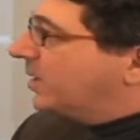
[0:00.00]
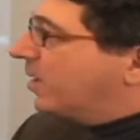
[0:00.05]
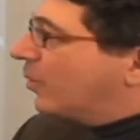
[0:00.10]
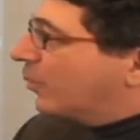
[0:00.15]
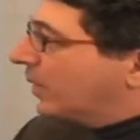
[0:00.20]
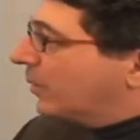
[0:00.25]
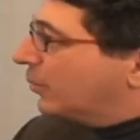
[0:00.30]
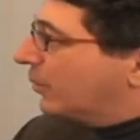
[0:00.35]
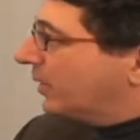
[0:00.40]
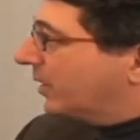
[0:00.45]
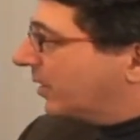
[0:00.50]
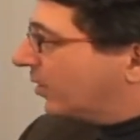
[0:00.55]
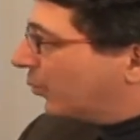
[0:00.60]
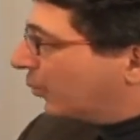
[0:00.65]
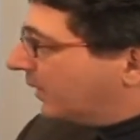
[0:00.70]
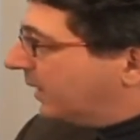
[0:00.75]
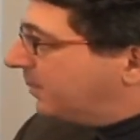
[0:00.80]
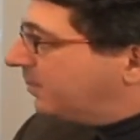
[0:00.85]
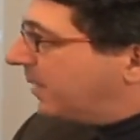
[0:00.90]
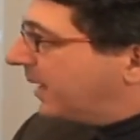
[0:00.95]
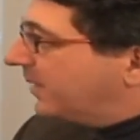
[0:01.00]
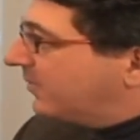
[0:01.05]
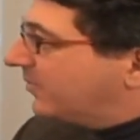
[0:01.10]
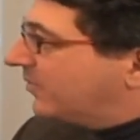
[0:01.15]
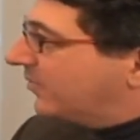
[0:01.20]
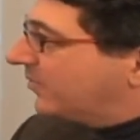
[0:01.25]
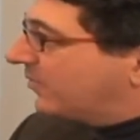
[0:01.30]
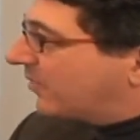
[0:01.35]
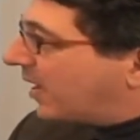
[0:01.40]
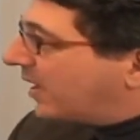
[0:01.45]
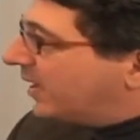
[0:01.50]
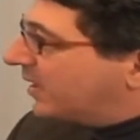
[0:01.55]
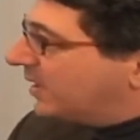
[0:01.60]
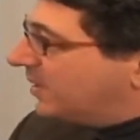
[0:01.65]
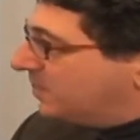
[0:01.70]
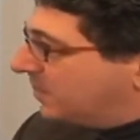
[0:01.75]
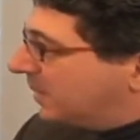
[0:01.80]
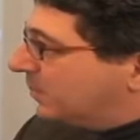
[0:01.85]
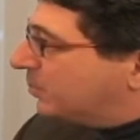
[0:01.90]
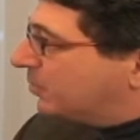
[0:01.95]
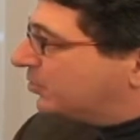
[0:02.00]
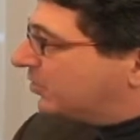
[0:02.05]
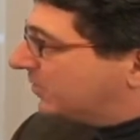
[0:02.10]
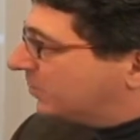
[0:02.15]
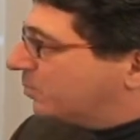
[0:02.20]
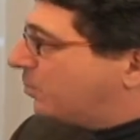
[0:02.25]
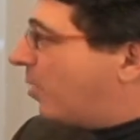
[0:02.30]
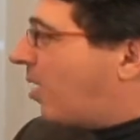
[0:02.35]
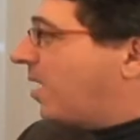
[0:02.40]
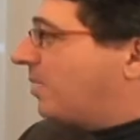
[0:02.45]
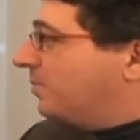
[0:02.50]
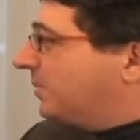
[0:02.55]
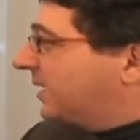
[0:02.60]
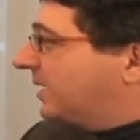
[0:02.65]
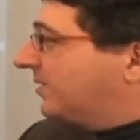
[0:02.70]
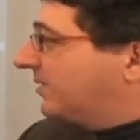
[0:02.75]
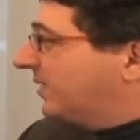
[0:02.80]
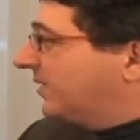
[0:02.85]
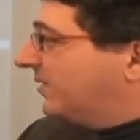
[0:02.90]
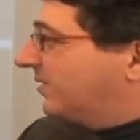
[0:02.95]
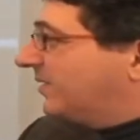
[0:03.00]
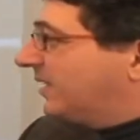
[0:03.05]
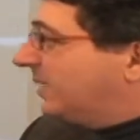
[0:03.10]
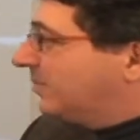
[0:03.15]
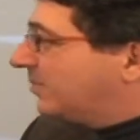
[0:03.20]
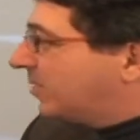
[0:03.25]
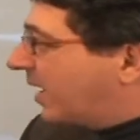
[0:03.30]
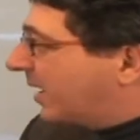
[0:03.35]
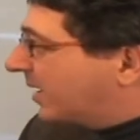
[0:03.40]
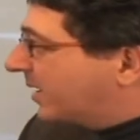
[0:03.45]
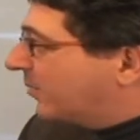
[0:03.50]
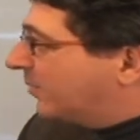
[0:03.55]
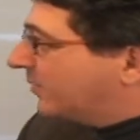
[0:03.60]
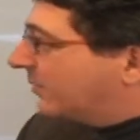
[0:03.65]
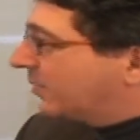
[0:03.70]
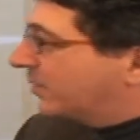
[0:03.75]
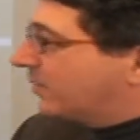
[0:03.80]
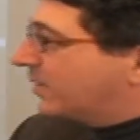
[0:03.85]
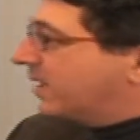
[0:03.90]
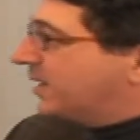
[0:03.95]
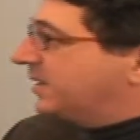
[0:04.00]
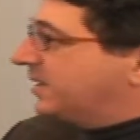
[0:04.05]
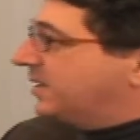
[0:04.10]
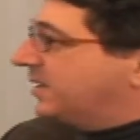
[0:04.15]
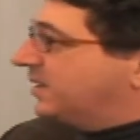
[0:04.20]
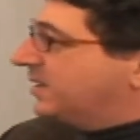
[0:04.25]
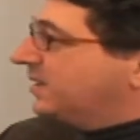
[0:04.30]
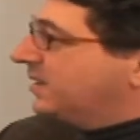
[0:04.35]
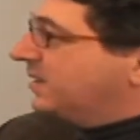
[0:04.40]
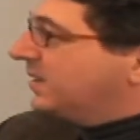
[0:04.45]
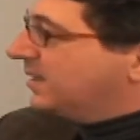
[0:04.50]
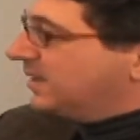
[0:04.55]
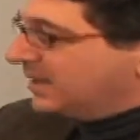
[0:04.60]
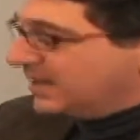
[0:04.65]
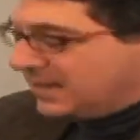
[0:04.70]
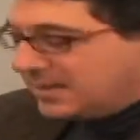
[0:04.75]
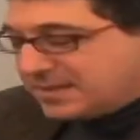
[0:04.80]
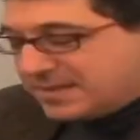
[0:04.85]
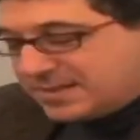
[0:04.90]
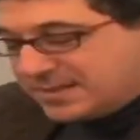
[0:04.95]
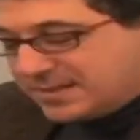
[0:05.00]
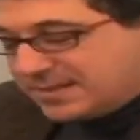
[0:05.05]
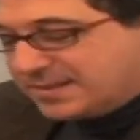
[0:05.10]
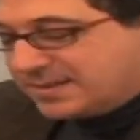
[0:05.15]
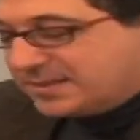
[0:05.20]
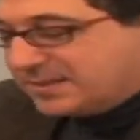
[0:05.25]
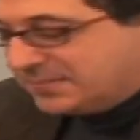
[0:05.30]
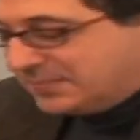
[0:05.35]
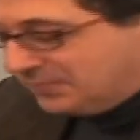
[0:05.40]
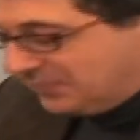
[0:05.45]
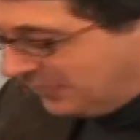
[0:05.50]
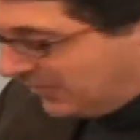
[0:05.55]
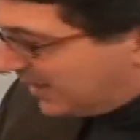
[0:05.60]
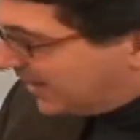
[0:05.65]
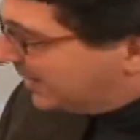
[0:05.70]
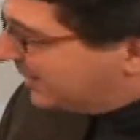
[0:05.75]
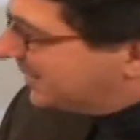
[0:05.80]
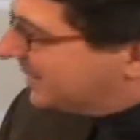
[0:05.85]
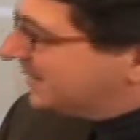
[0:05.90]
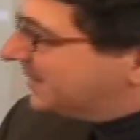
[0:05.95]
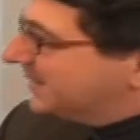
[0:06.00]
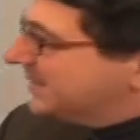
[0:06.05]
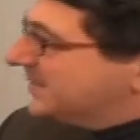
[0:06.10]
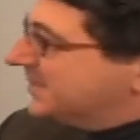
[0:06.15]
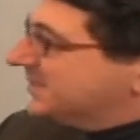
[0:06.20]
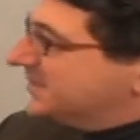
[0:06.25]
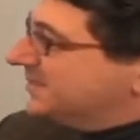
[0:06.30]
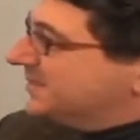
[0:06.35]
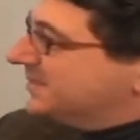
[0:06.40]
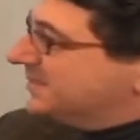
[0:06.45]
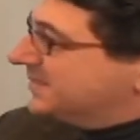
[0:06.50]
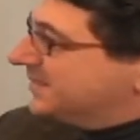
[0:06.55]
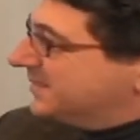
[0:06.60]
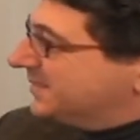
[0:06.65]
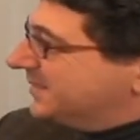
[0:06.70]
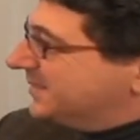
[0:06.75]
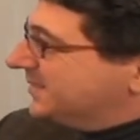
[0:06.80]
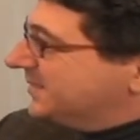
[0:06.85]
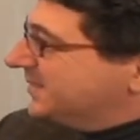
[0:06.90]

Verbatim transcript: Mm-hmm. You know, we were in a greed-based society. People just bought because it seemed. Well, like we had that a good idea. Totally boring ten-page white paper that nobody